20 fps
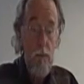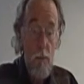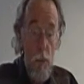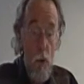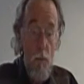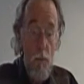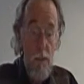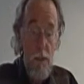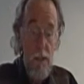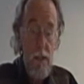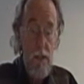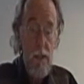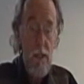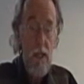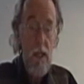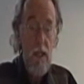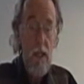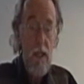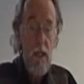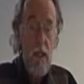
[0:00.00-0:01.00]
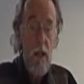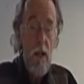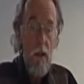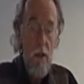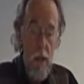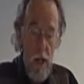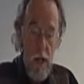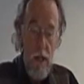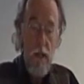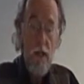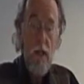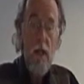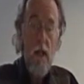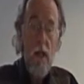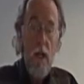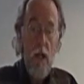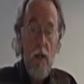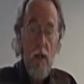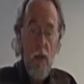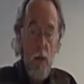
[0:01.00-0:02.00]
moment, then
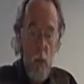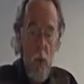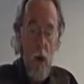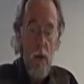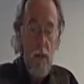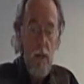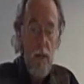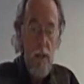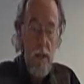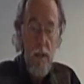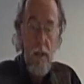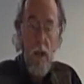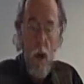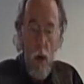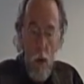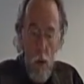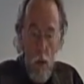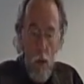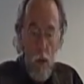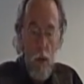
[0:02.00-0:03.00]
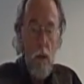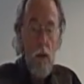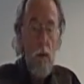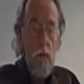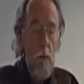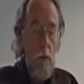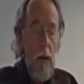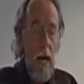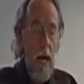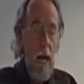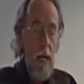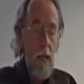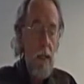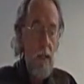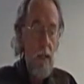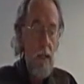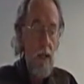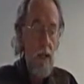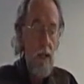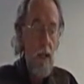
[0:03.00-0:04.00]
you wanted it all back.
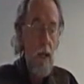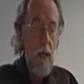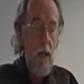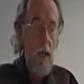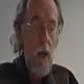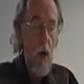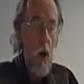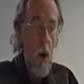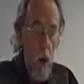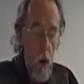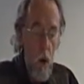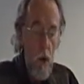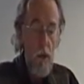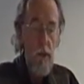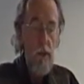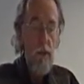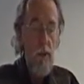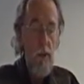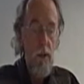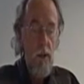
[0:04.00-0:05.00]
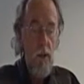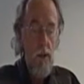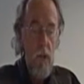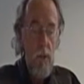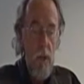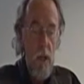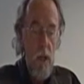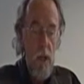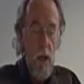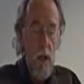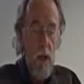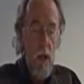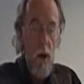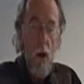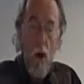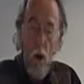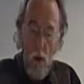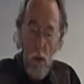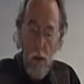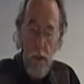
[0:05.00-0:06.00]
All in you,
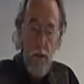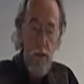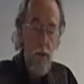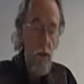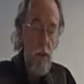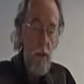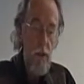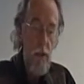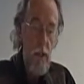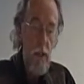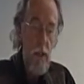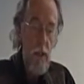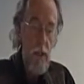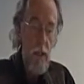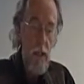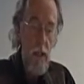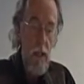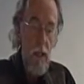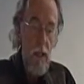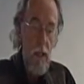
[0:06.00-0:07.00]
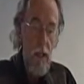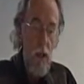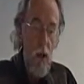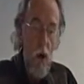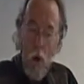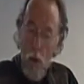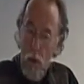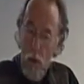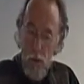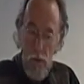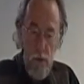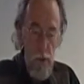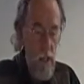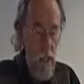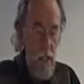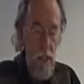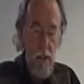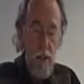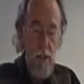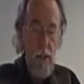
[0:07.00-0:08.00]
all eternally, all
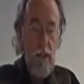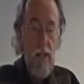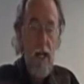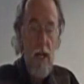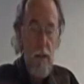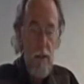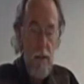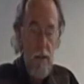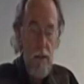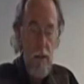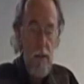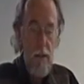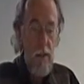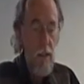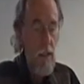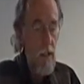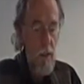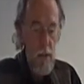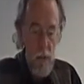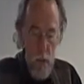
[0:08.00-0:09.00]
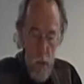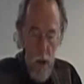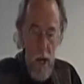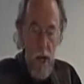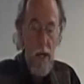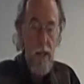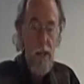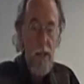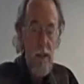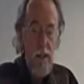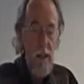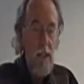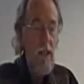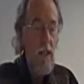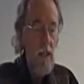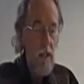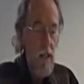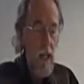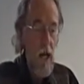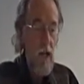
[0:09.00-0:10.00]
chained together, entwined
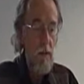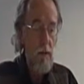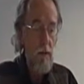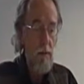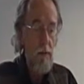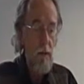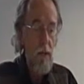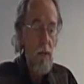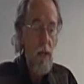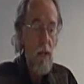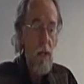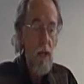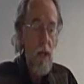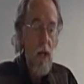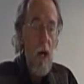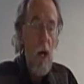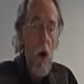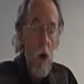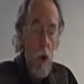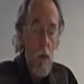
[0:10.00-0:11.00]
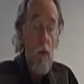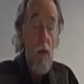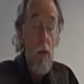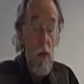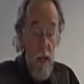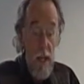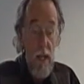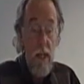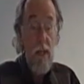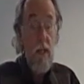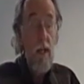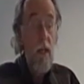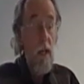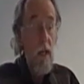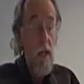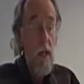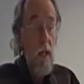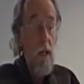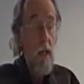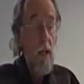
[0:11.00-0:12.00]
in love. Oh, then
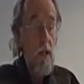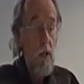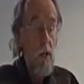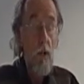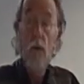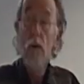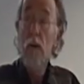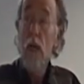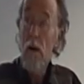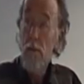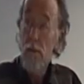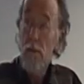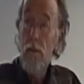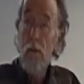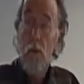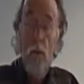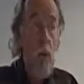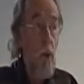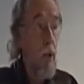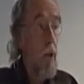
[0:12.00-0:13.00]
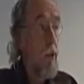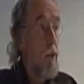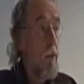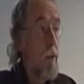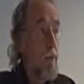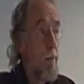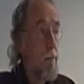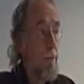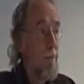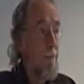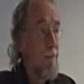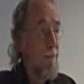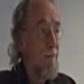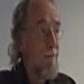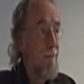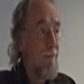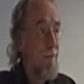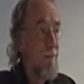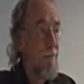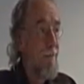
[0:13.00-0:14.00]
you loved the world.
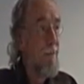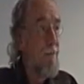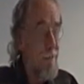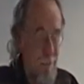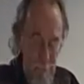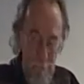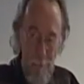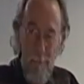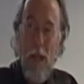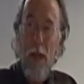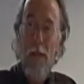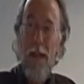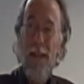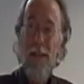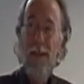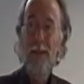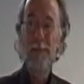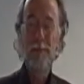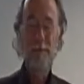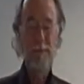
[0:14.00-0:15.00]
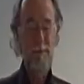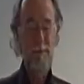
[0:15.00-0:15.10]
Thank you.